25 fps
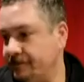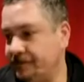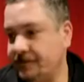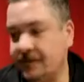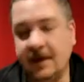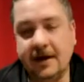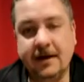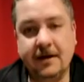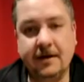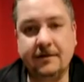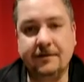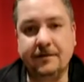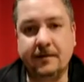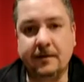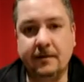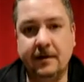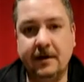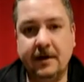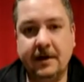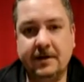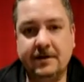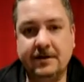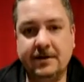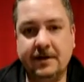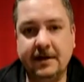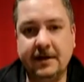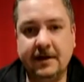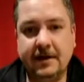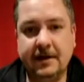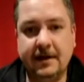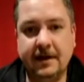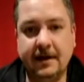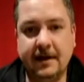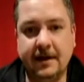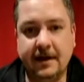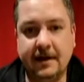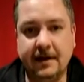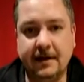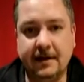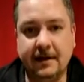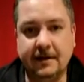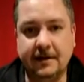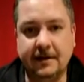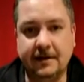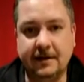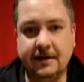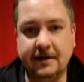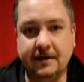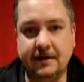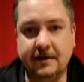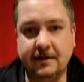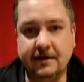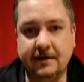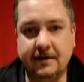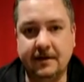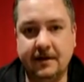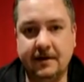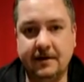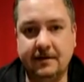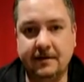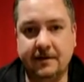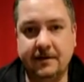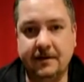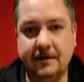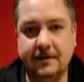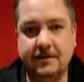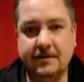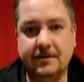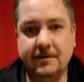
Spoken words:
Thank you for watching, and good luck with your